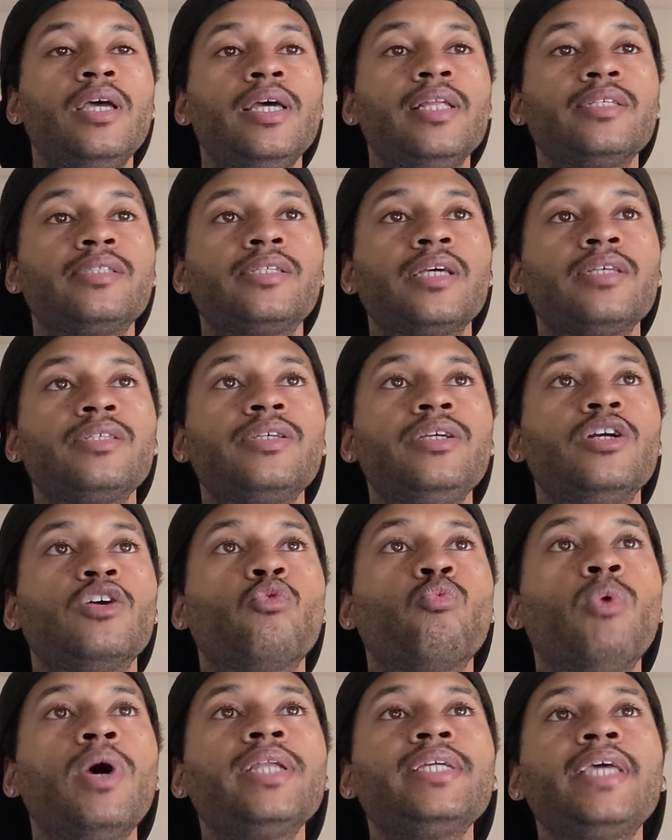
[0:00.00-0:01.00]
And it says
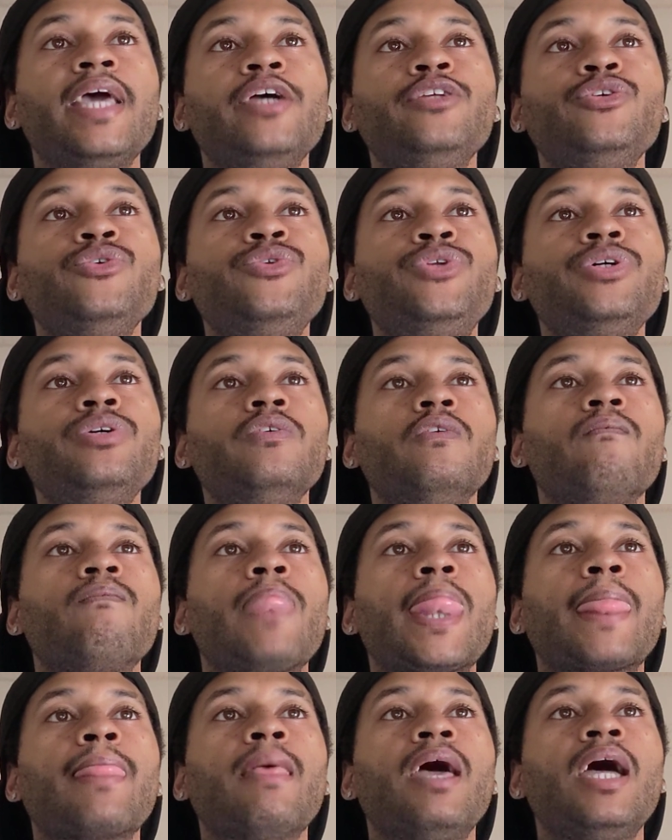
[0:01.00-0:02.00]
here, what can you do?
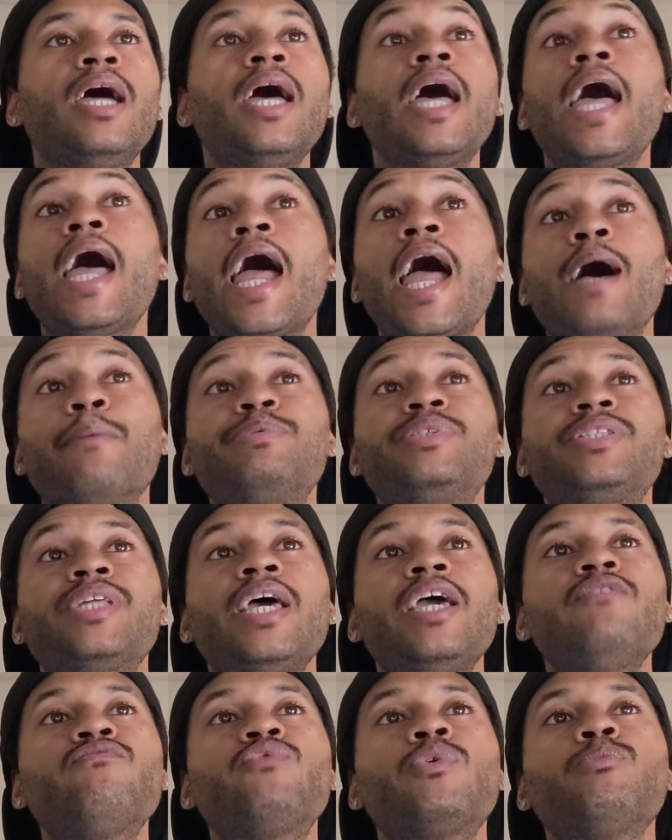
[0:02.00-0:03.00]
Abstain